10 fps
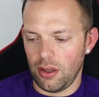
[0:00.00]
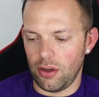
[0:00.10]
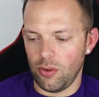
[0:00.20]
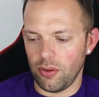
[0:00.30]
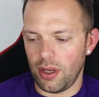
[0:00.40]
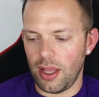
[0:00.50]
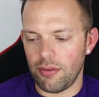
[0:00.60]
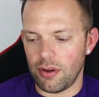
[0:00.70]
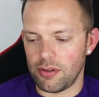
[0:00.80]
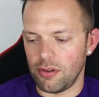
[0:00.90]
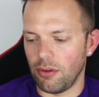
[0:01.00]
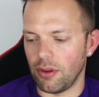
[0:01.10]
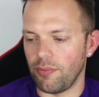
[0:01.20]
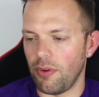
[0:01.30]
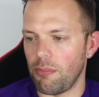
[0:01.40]
the Northern Heroes
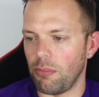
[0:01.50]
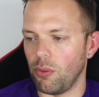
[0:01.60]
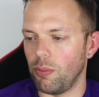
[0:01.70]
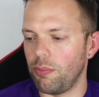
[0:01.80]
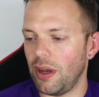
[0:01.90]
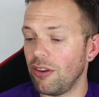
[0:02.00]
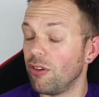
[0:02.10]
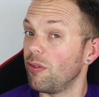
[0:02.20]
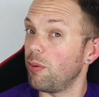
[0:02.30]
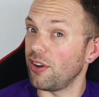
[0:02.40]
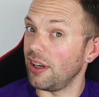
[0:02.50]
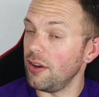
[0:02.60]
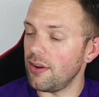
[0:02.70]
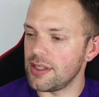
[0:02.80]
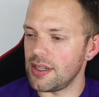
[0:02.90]
Northern Rumble Patrons Project
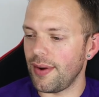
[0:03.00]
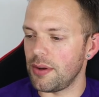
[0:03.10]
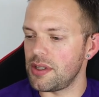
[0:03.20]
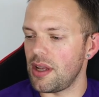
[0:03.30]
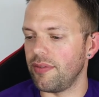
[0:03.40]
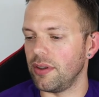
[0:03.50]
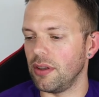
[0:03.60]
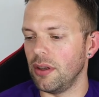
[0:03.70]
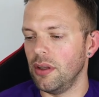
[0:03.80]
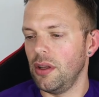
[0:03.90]
907